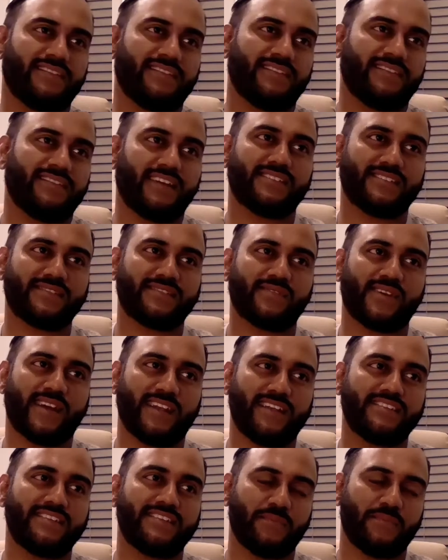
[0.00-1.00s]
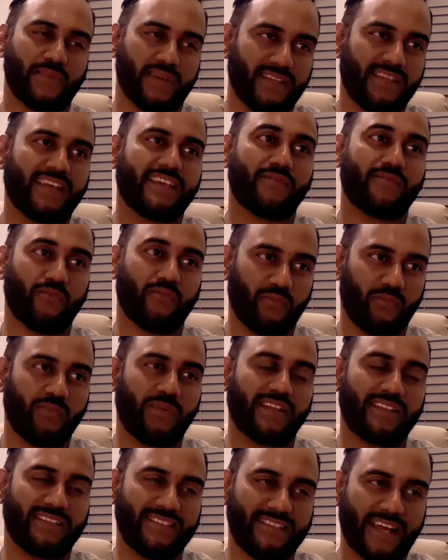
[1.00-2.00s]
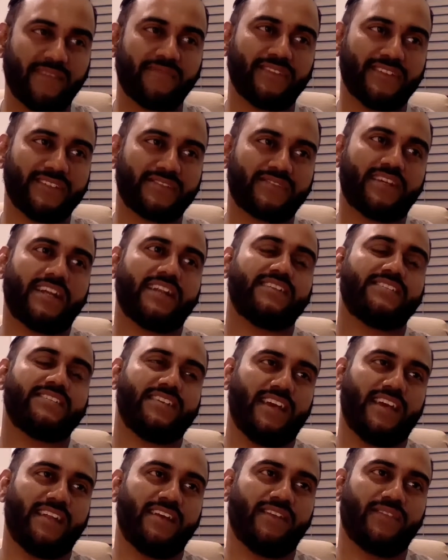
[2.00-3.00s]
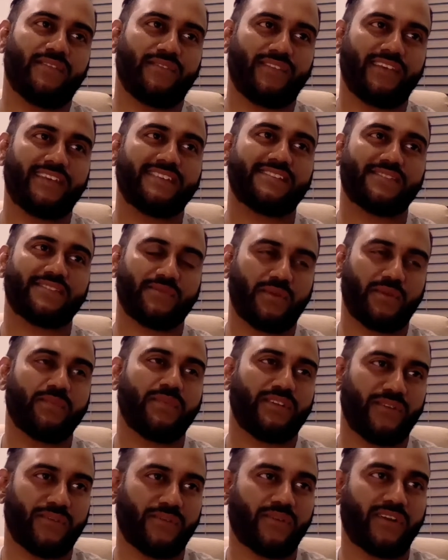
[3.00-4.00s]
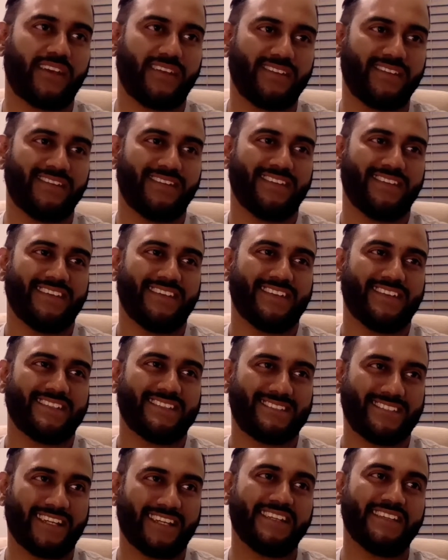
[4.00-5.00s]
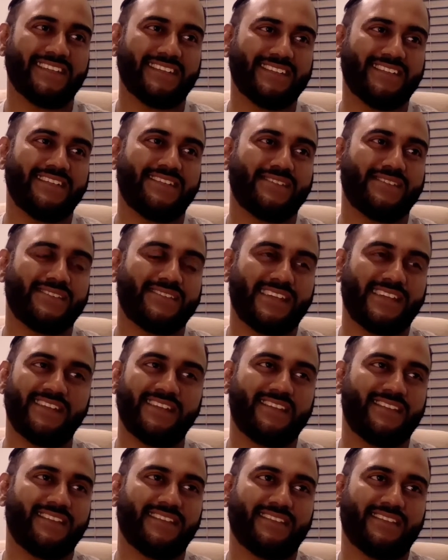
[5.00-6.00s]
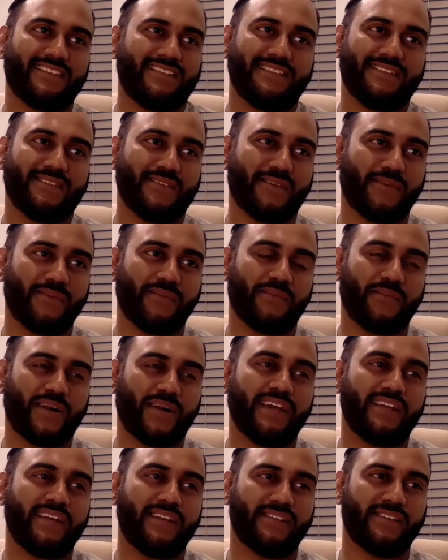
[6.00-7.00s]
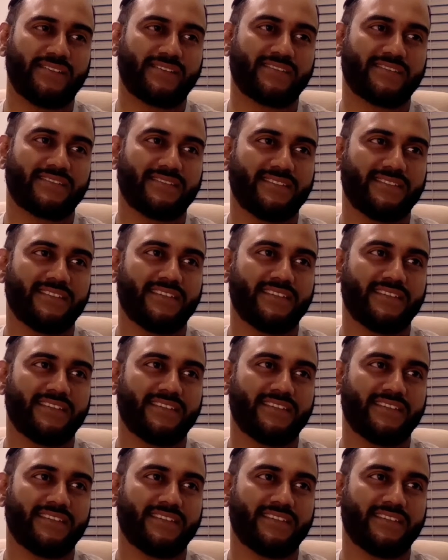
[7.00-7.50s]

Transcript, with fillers: Not just strategy, but definitely strategy and other things as well. But you're right, studying leaders and, you know, pioneers.